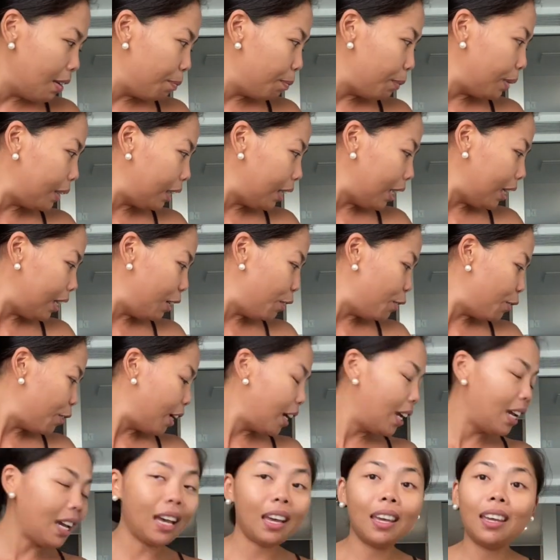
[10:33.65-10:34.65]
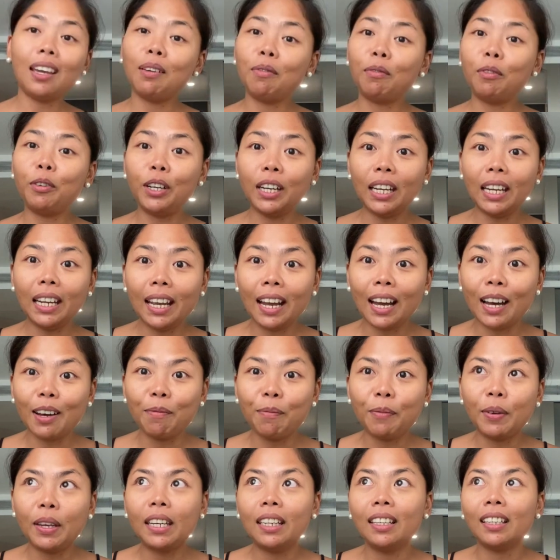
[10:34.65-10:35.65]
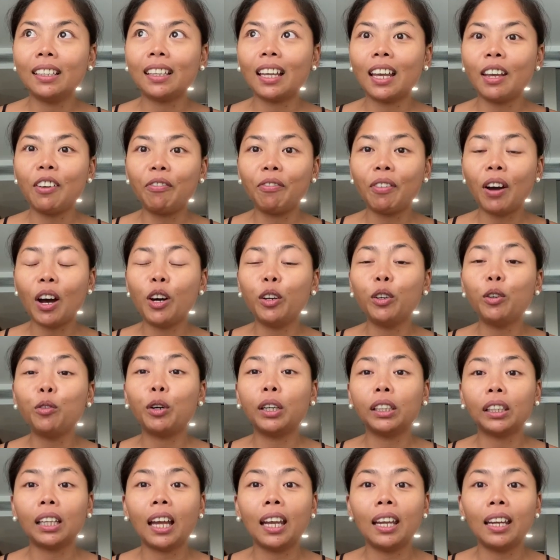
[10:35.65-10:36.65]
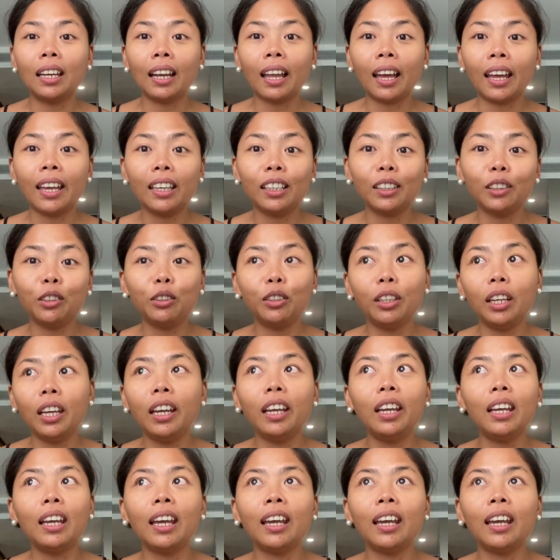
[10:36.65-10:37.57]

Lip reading: But anyway, I am really happy that I found what I like today,